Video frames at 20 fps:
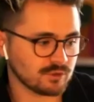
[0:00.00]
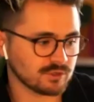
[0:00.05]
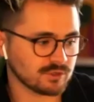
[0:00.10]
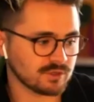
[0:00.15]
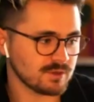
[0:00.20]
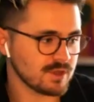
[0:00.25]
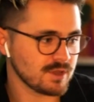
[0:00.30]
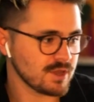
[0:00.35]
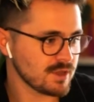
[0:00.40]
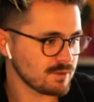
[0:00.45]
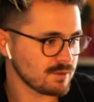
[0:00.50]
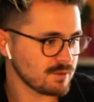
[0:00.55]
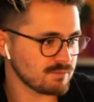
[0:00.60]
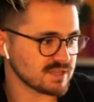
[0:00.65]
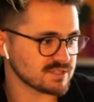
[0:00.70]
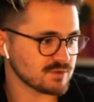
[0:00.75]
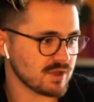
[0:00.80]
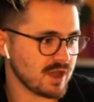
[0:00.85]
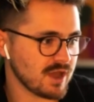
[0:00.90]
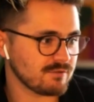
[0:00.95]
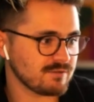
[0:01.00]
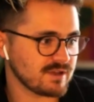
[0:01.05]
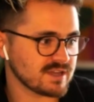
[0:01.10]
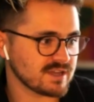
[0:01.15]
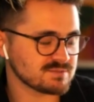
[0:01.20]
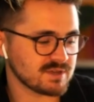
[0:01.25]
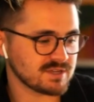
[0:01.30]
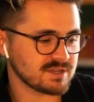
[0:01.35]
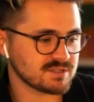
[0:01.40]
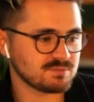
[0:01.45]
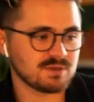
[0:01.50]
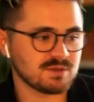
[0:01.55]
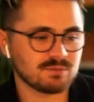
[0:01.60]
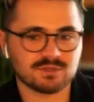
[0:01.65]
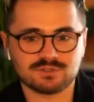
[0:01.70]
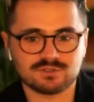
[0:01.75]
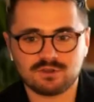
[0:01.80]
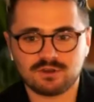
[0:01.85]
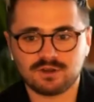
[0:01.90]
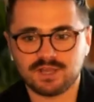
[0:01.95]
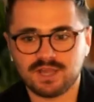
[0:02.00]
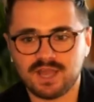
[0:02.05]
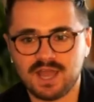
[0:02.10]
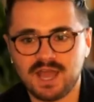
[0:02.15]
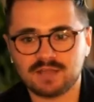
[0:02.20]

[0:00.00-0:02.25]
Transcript: a mental health aspect, people are struggling,